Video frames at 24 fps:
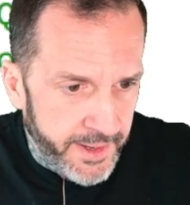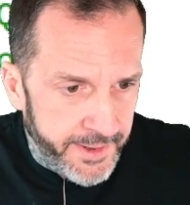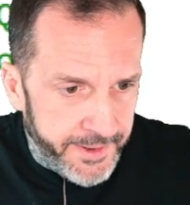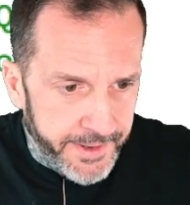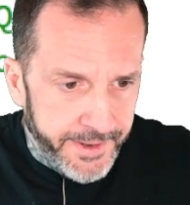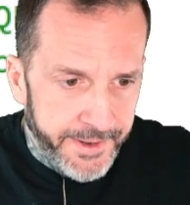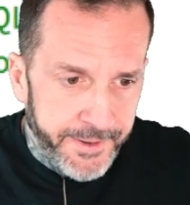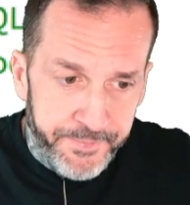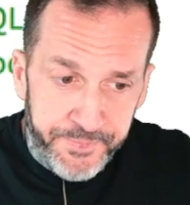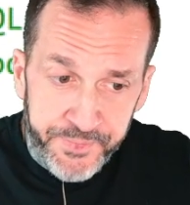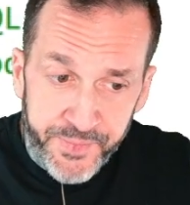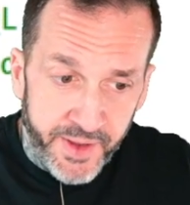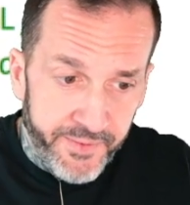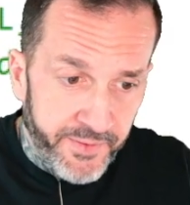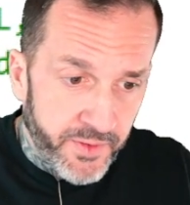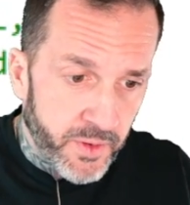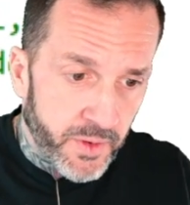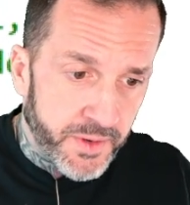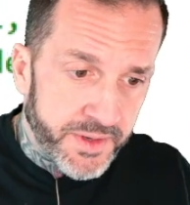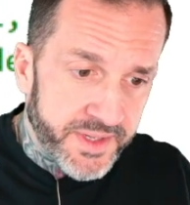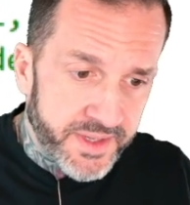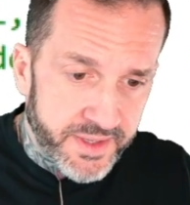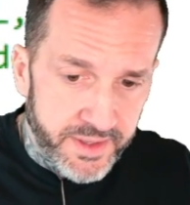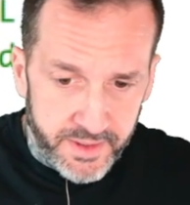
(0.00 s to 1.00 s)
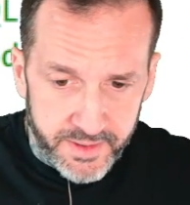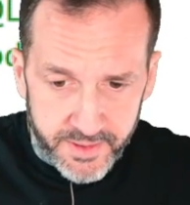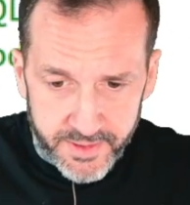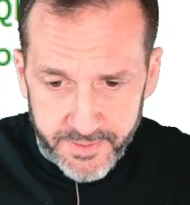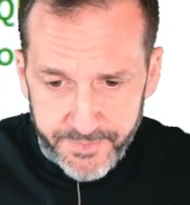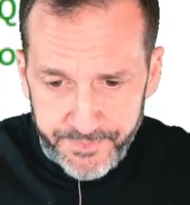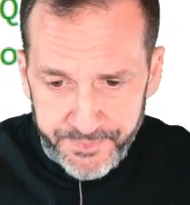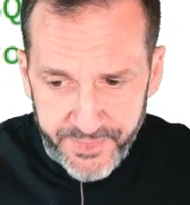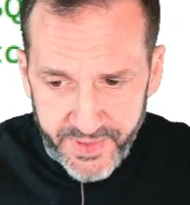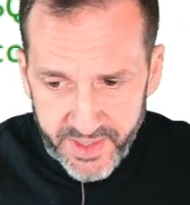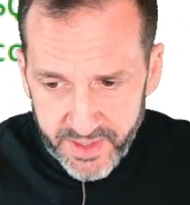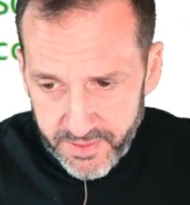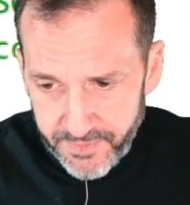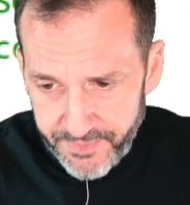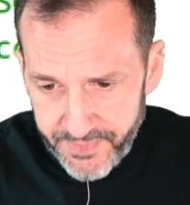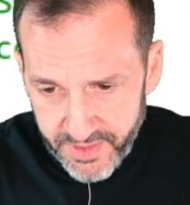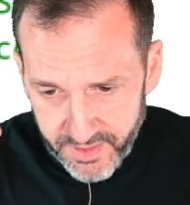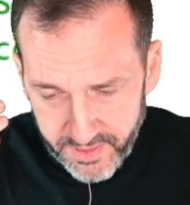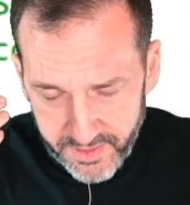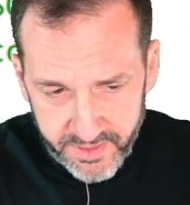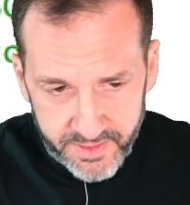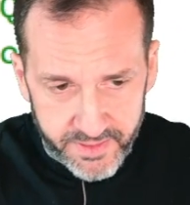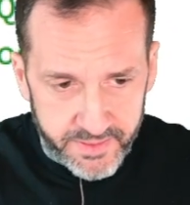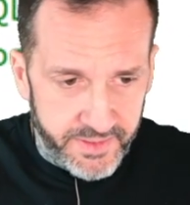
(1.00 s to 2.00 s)
Um, of course, the you know
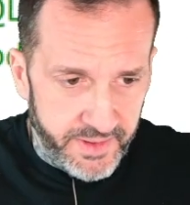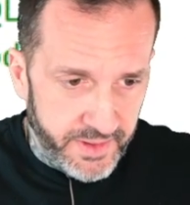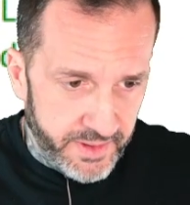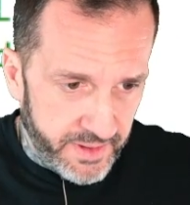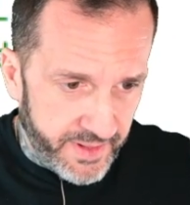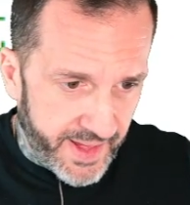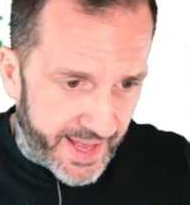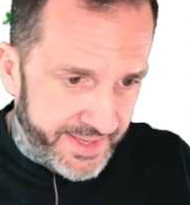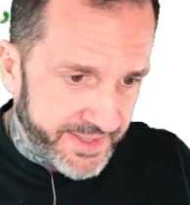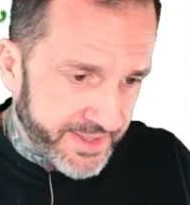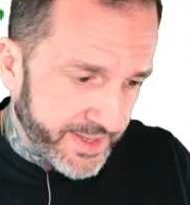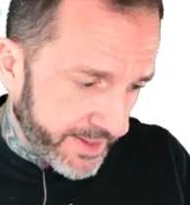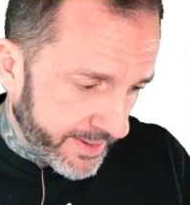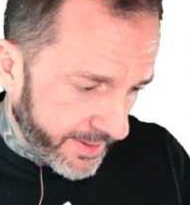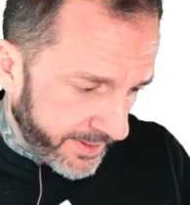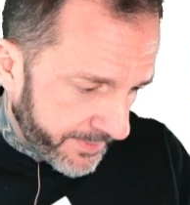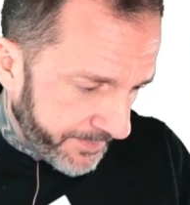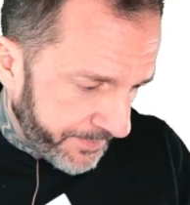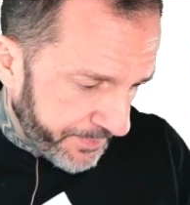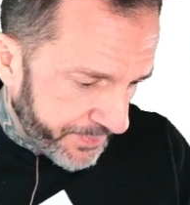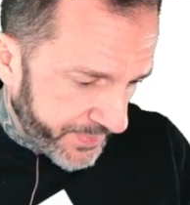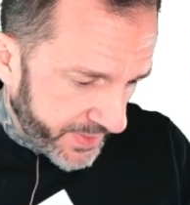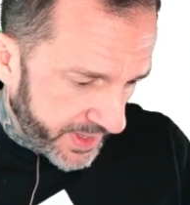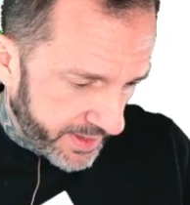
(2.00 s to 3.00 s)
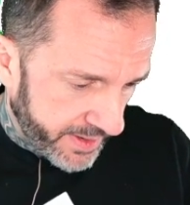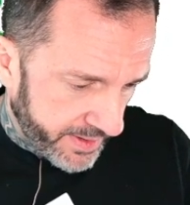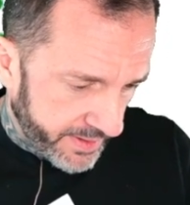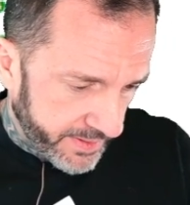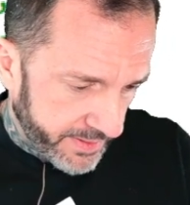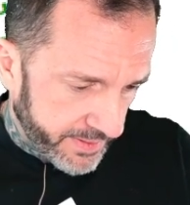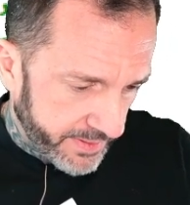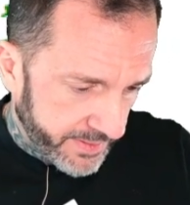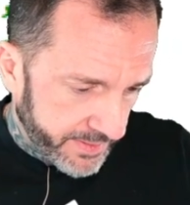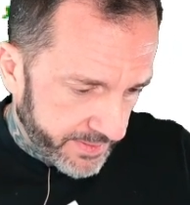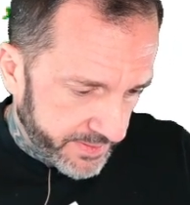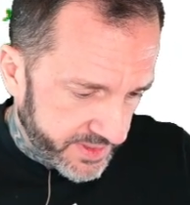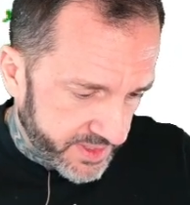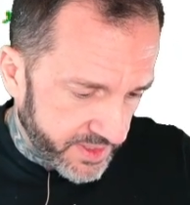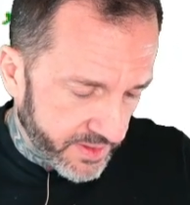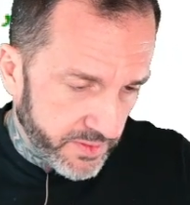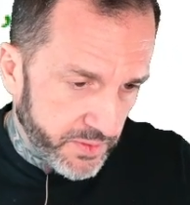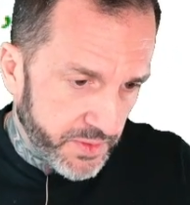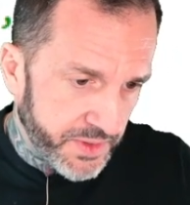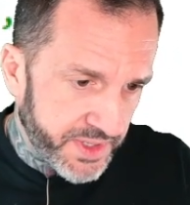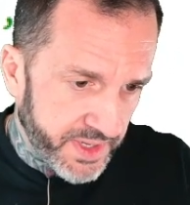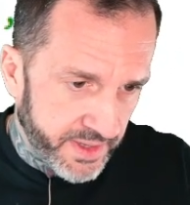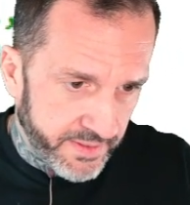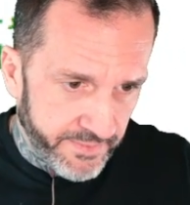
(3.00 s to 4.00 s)
the the classic uh,
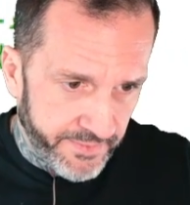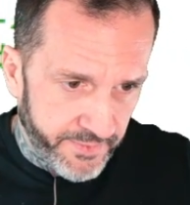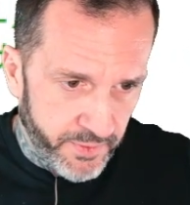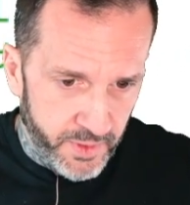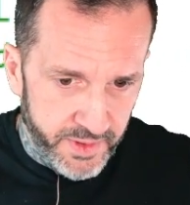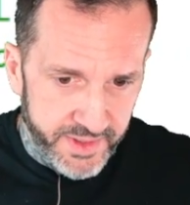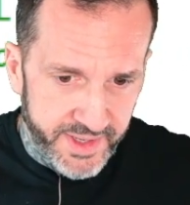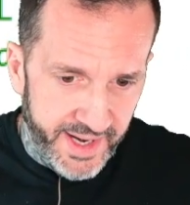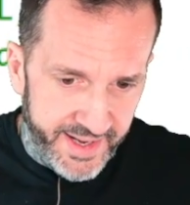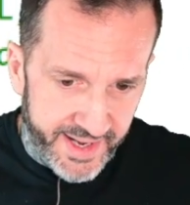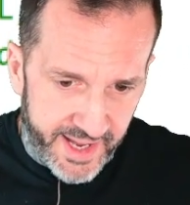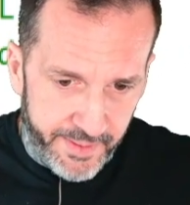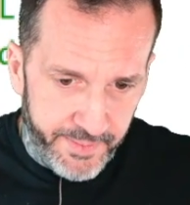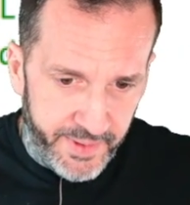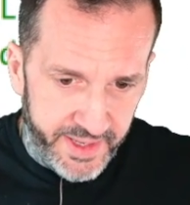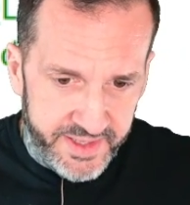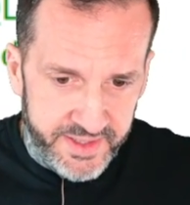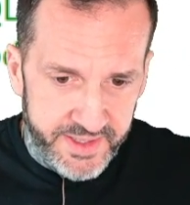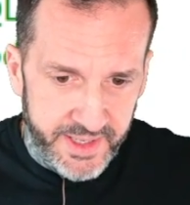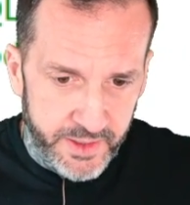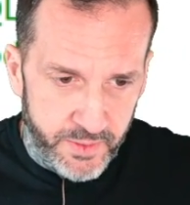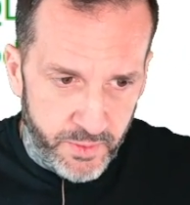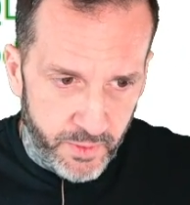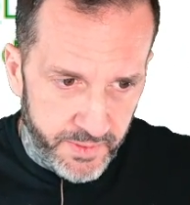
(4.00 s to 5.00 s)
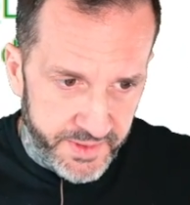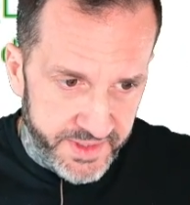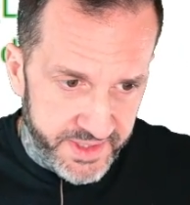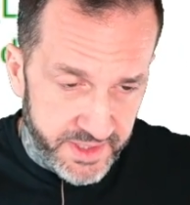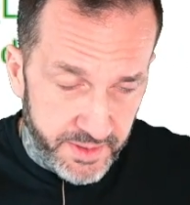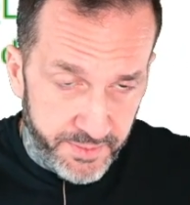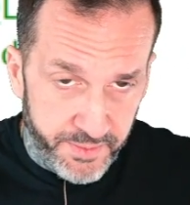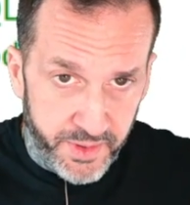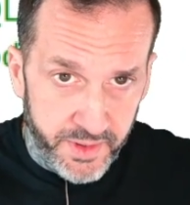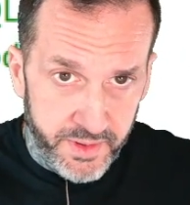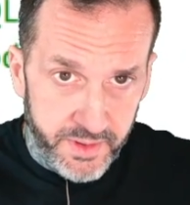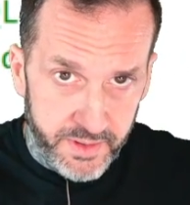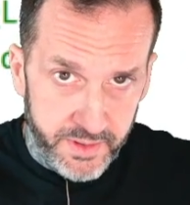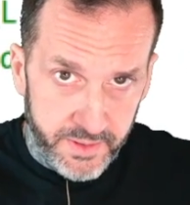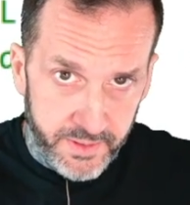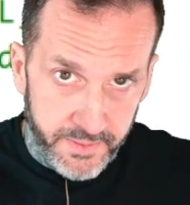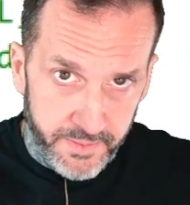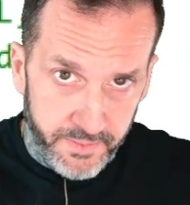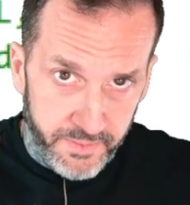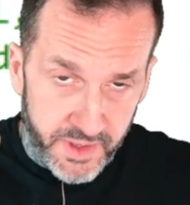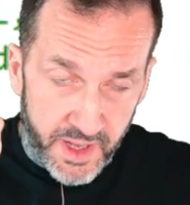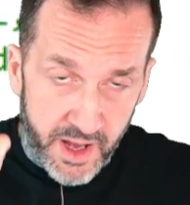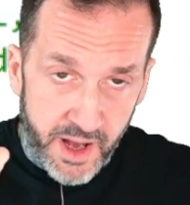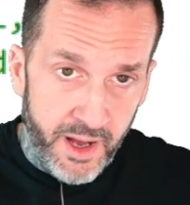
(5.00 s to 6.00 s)
solution for dynamic SQL is to put a
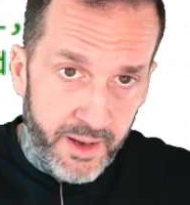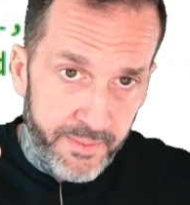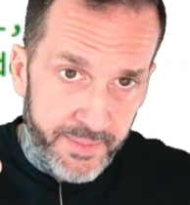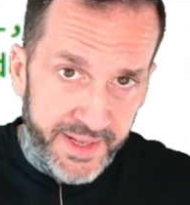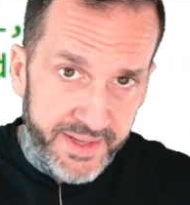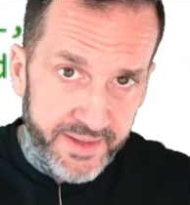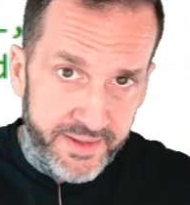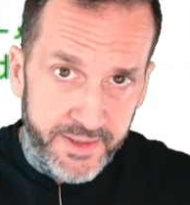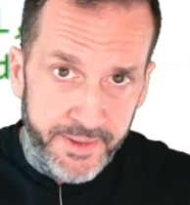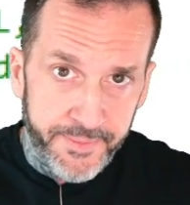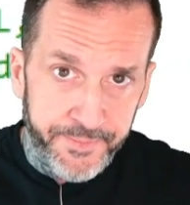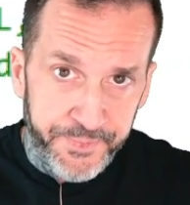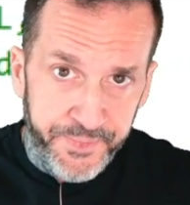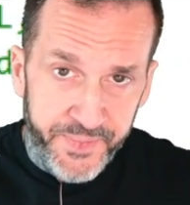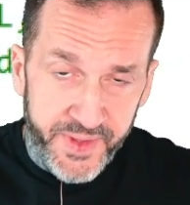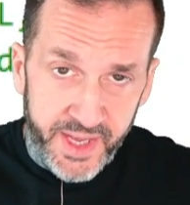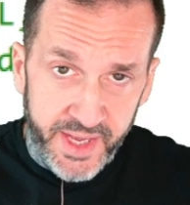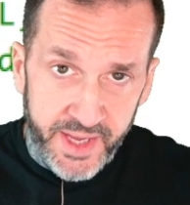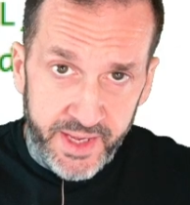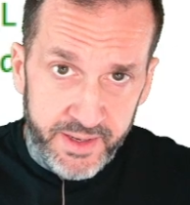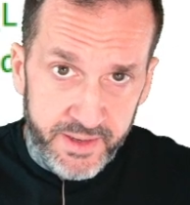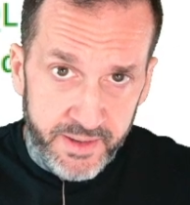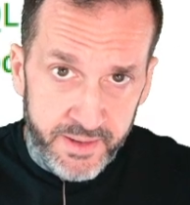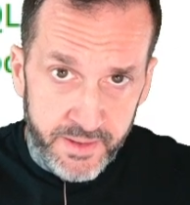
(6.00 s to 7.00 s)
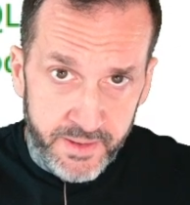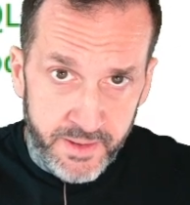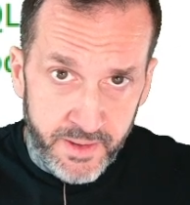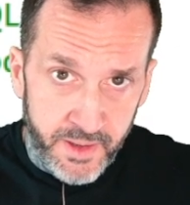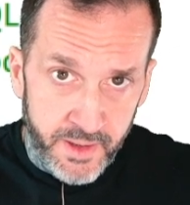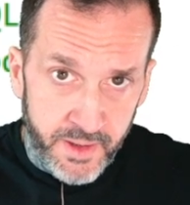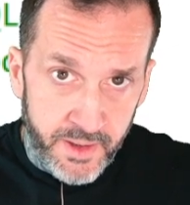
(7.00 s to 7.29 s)
comment in